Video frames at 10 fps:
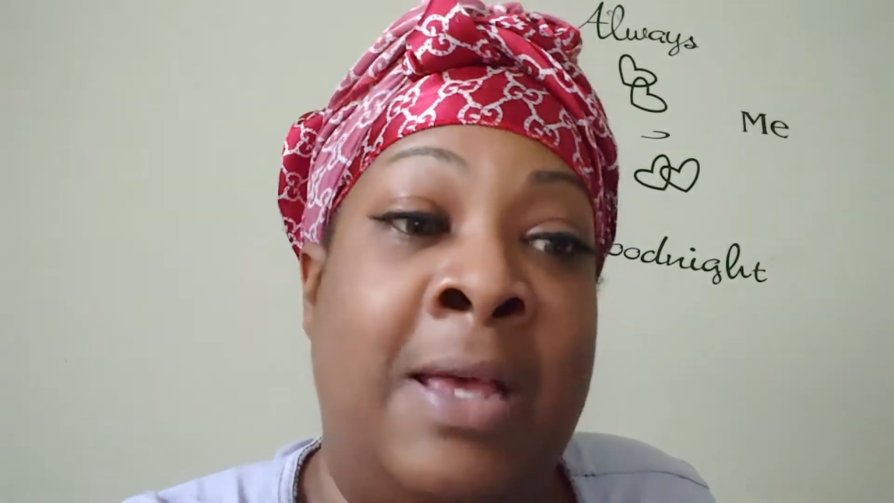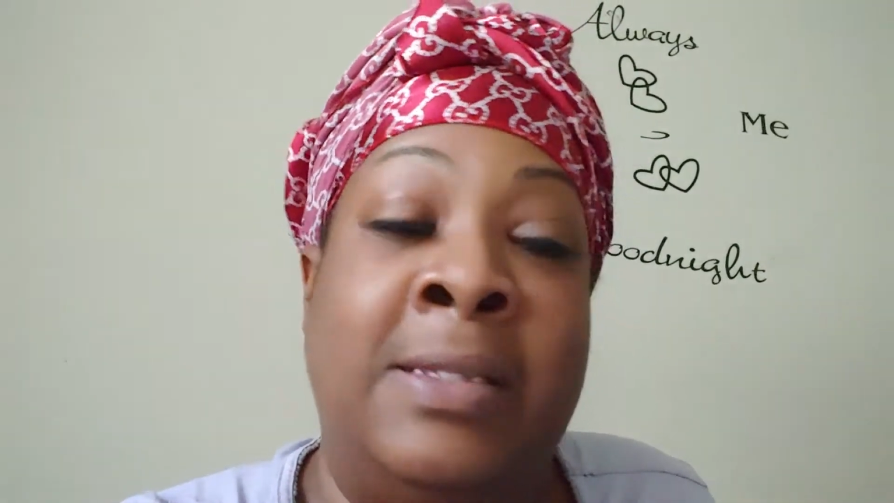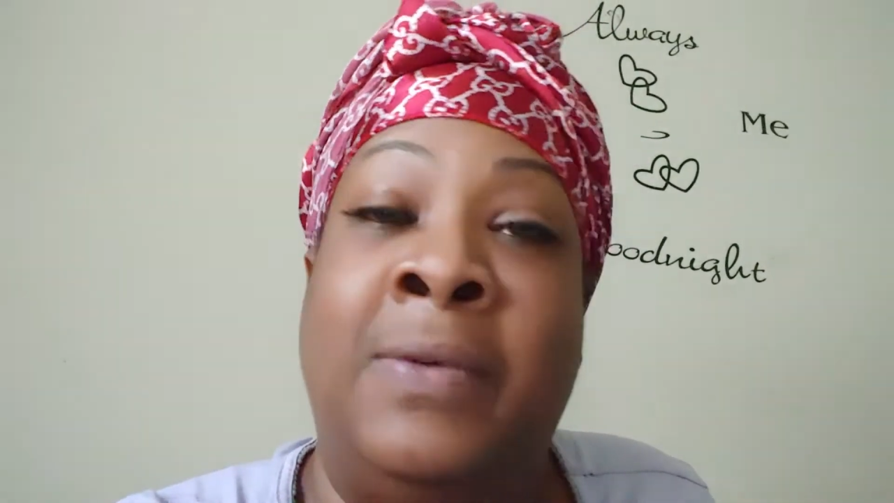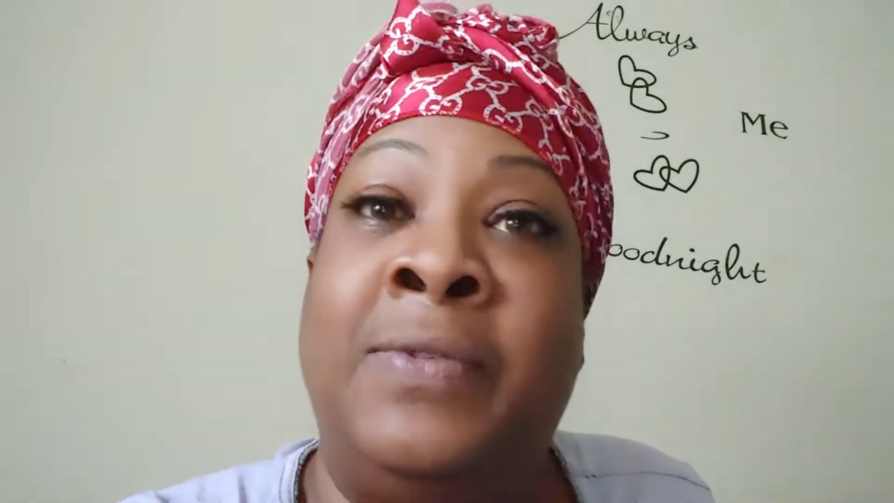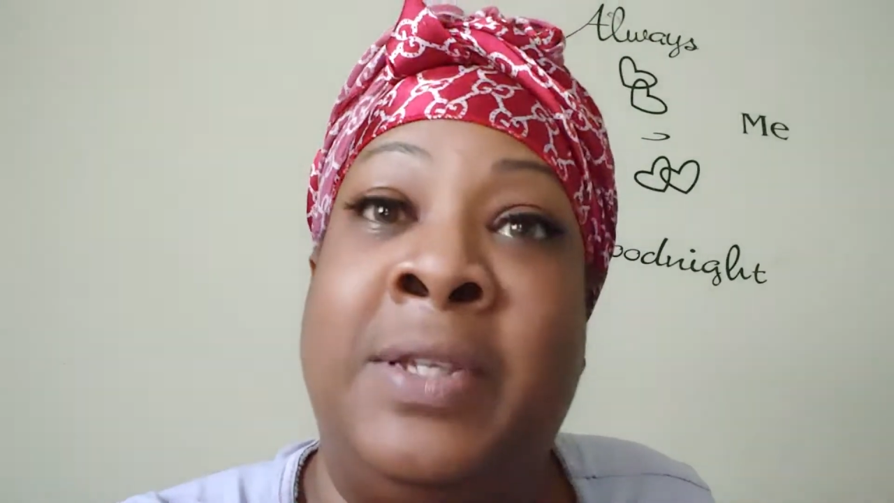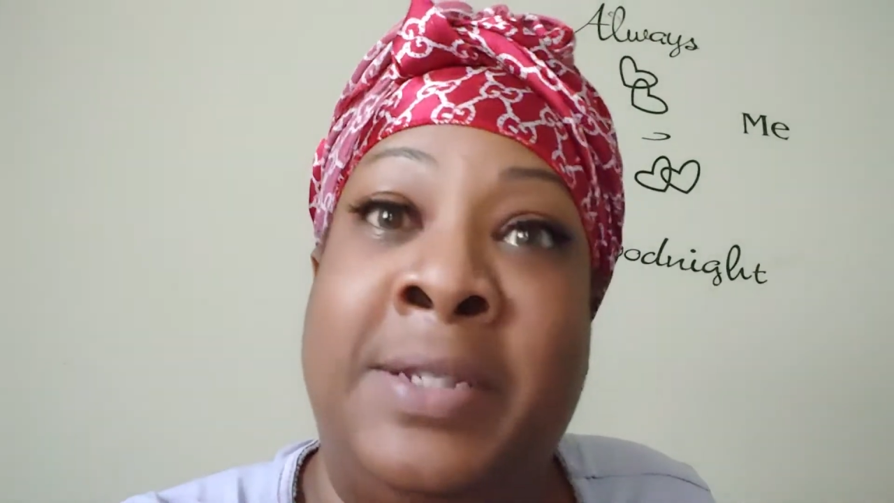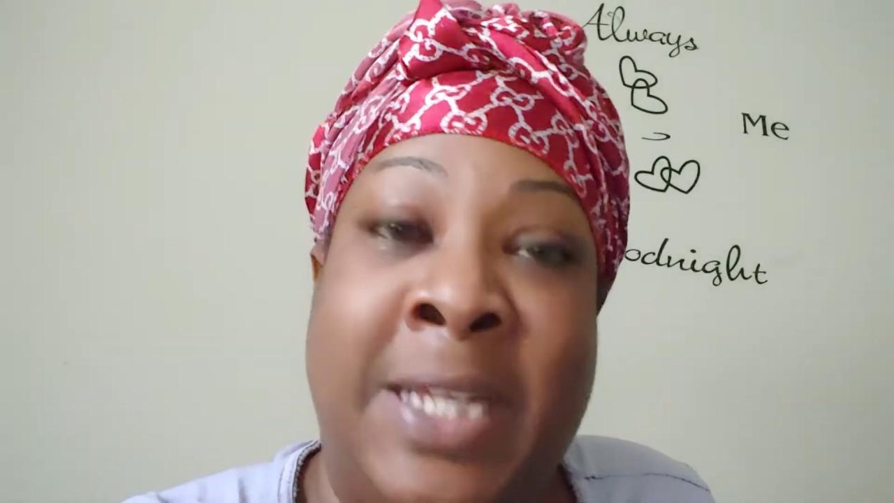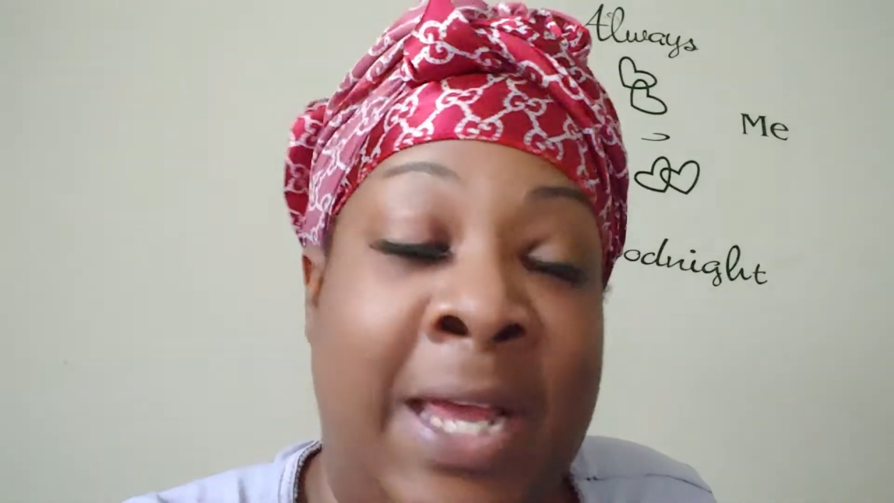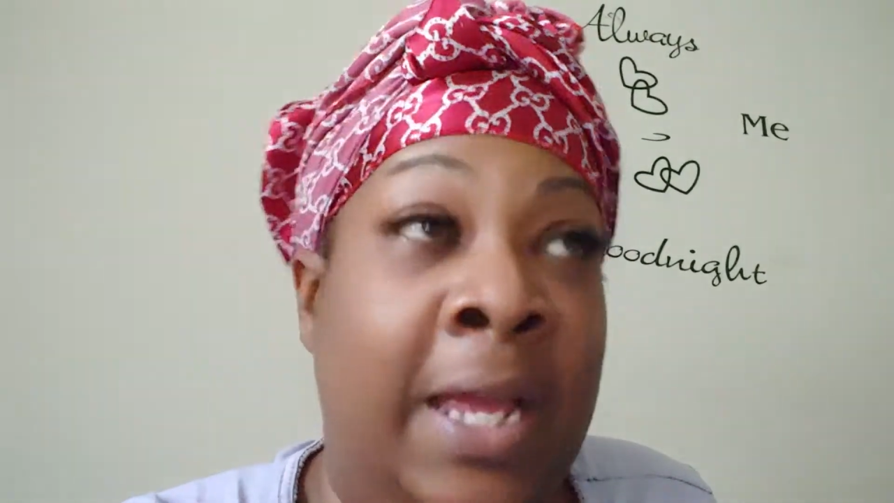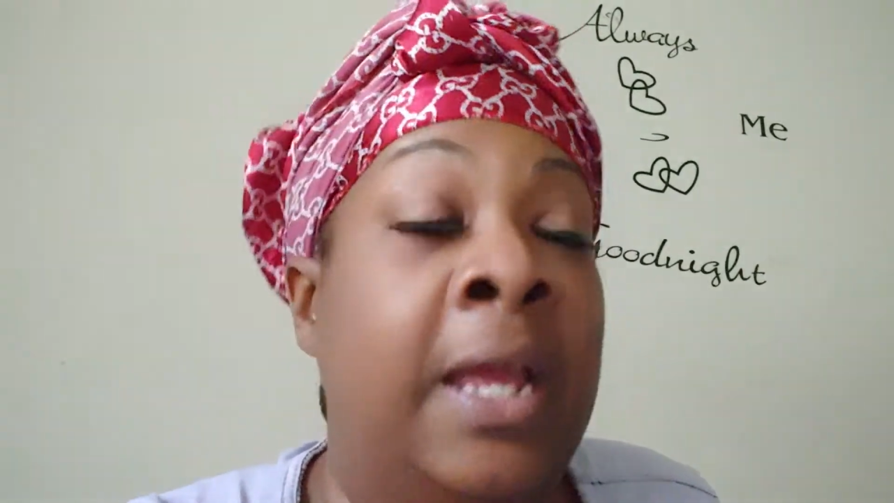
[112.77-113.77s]
As of
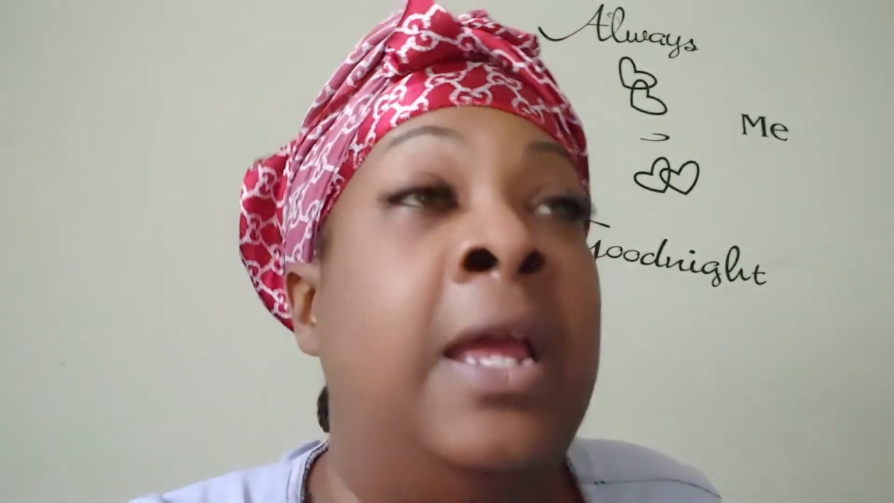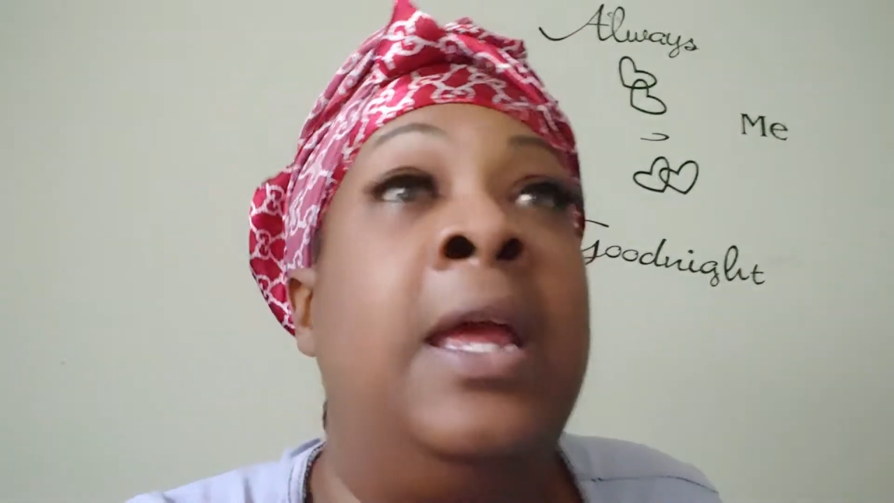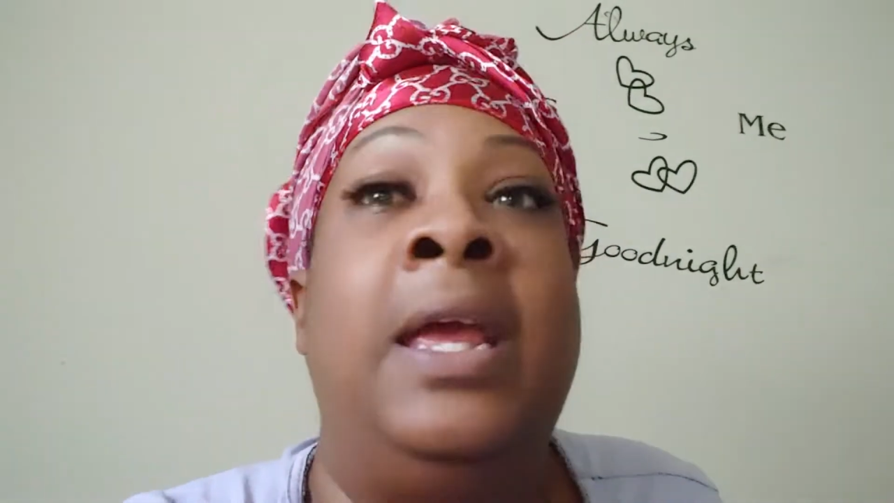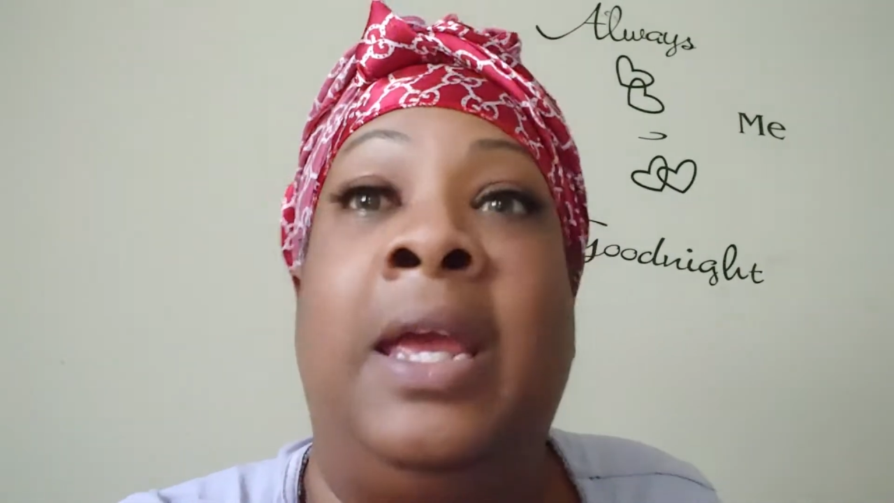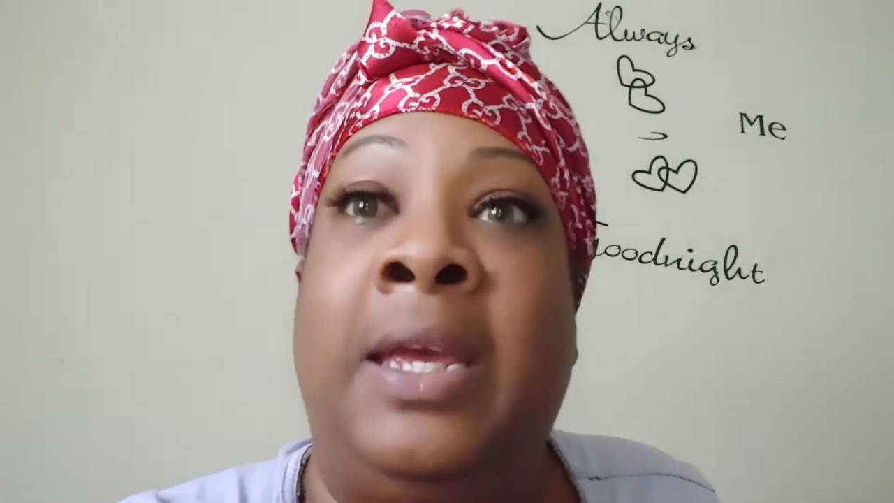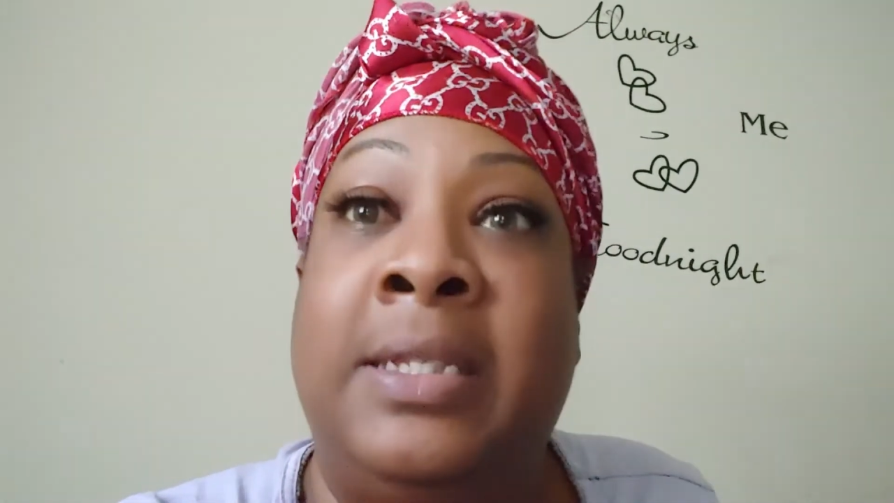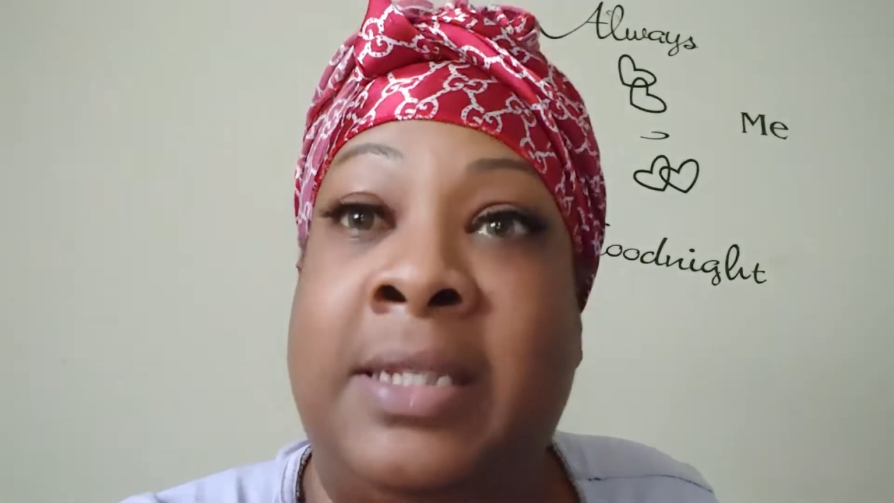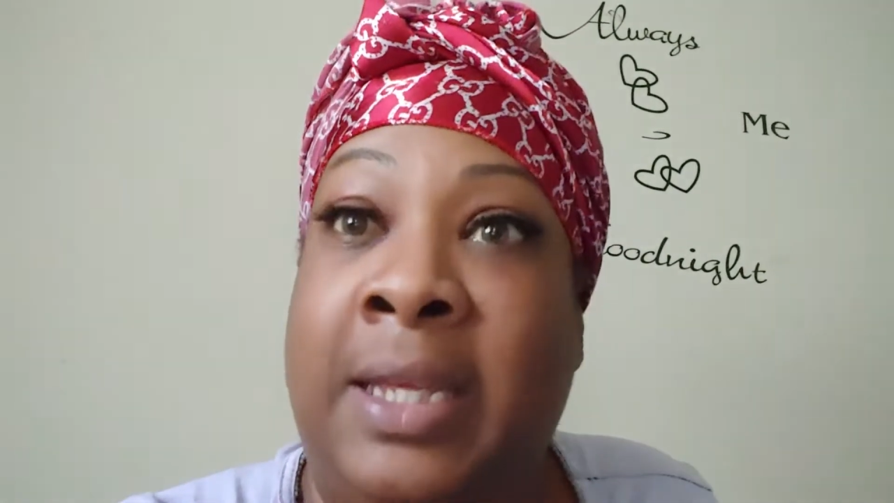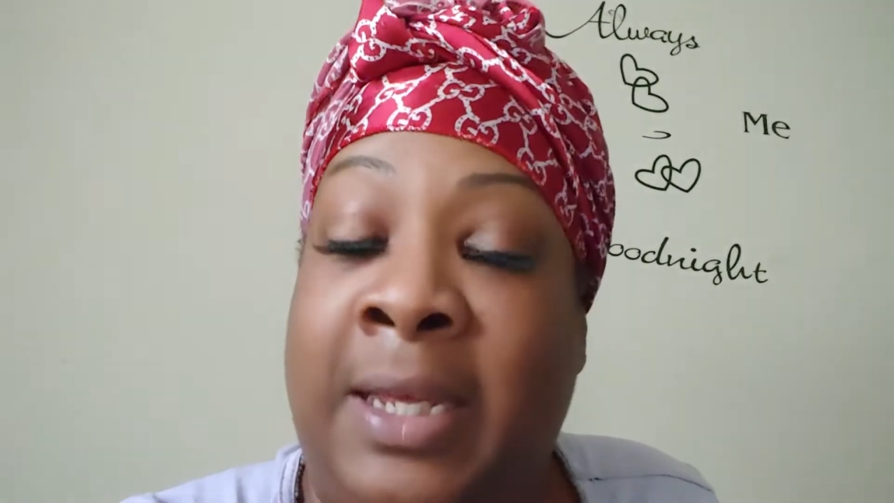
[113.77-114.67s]
today, it